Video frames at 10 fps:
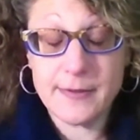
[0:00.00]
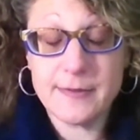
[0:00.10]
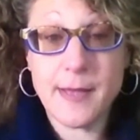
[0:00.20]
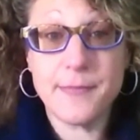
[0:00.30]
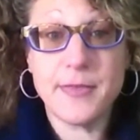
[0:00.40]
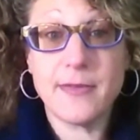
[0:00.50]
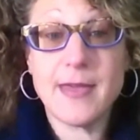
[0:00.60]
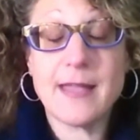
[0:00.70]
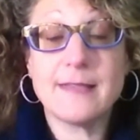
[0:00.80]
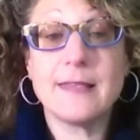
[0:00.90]
something
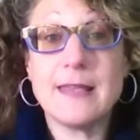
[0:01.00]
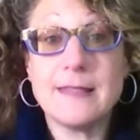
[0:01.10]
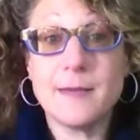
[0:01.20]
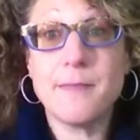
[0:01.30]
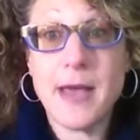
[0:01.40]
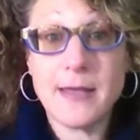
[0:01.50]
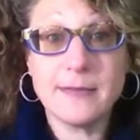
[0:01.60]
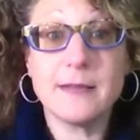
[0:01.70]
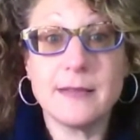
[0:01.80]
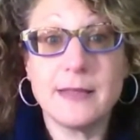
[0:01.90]
that's
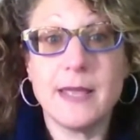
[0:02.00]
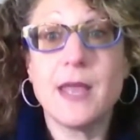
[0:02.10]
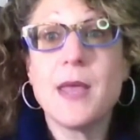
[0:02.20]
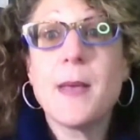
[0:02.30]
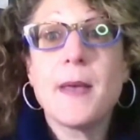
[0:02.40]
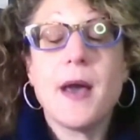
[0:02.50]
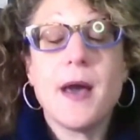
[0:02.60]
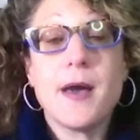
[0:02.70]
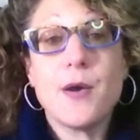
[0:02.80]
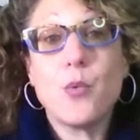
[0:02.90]
independently
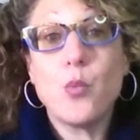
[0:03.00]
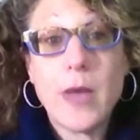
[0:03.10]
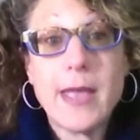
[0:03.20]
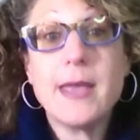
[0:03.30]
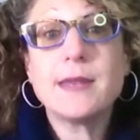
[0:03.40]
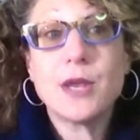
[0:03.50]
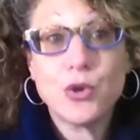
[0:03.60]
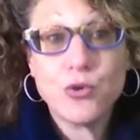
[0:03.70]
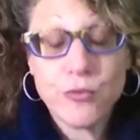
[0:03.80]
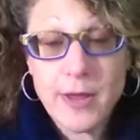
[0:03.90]
weighed
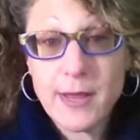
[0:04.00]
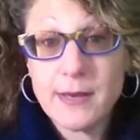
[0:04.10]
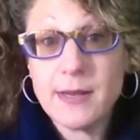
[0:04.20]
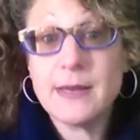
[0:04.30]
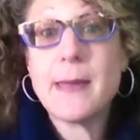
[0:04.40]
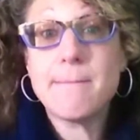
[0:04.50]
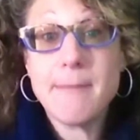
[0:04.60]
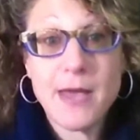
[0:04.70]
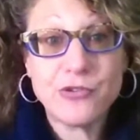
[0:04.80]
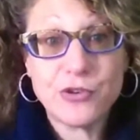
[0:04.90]
and graded
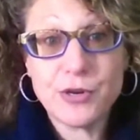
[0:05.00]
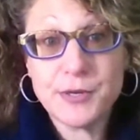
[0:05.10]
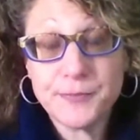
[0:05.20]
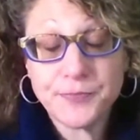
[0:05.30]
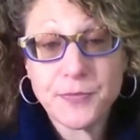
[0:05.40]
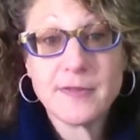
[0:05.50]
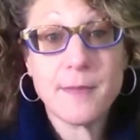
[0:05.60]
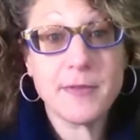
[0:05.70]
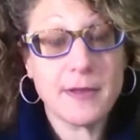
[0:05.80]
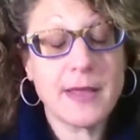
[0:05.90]
and measured,
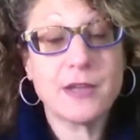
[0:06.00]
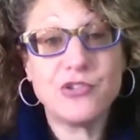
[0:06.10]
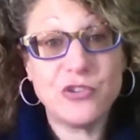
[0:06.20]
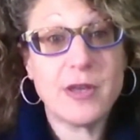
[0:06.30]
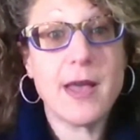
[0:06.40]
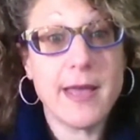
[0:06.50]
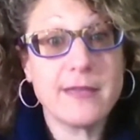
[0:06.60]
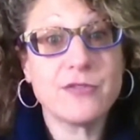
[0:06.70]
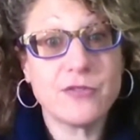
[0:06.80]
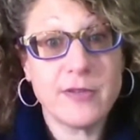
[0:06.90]
something like a
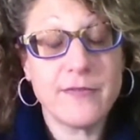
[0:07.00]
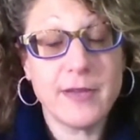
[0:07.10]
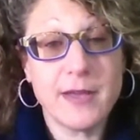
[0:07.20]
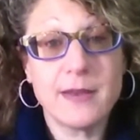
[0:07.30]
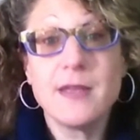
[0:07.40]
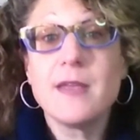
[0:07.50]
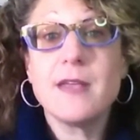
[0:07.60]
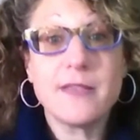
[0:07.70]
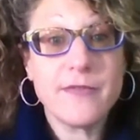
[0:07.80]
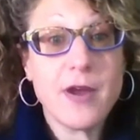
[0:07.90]
GIA certificate,
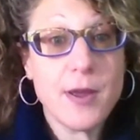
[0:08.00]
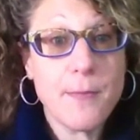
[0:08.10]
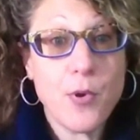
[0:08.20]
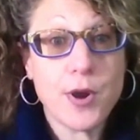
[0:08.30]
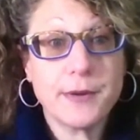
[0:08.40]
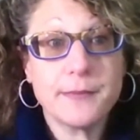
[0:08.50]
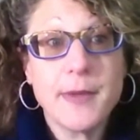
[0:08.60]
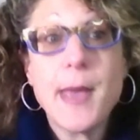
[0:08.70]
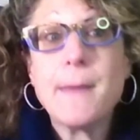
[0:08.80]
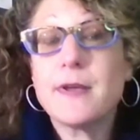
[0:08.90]
is very important,
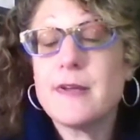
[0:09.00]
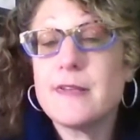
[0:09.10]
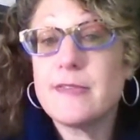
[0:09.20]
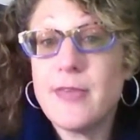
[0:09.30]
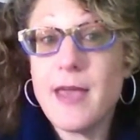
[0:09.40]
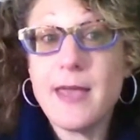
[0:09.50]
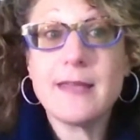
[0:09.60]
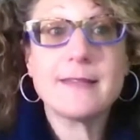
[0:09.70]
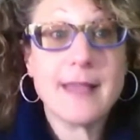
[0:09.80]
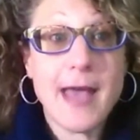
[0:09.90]
because they
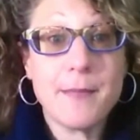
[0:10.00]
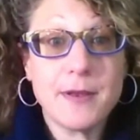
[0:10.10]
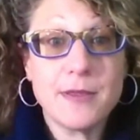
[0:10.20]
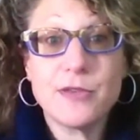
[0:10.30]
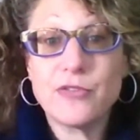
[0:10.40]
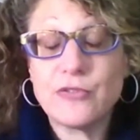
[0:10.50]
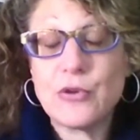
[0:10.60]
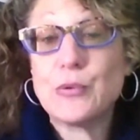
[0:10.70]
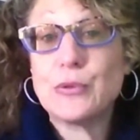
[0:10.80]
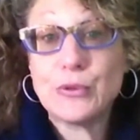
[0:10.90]
examine the
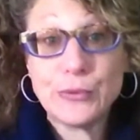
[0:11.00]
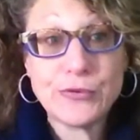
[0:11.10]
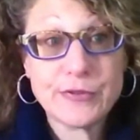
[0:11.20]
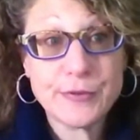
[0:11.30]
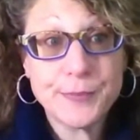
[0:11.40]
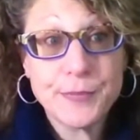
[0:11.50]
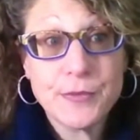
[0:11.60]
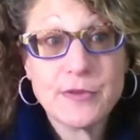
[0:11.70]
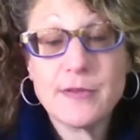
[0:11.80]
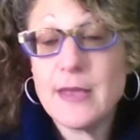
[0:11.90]
stone loose
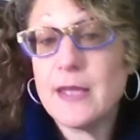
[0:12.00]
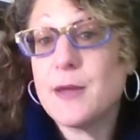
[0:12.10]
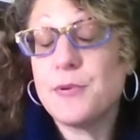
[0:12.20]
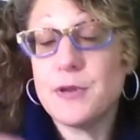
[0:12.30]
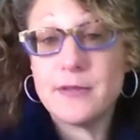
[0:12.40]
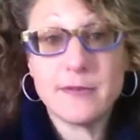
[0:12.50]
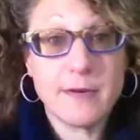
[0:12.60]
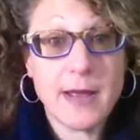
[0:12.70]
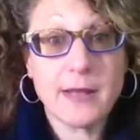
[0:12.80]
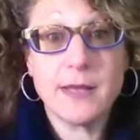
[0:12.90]
so they can put it
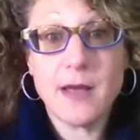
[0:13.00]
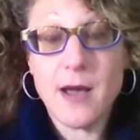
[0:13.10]
directly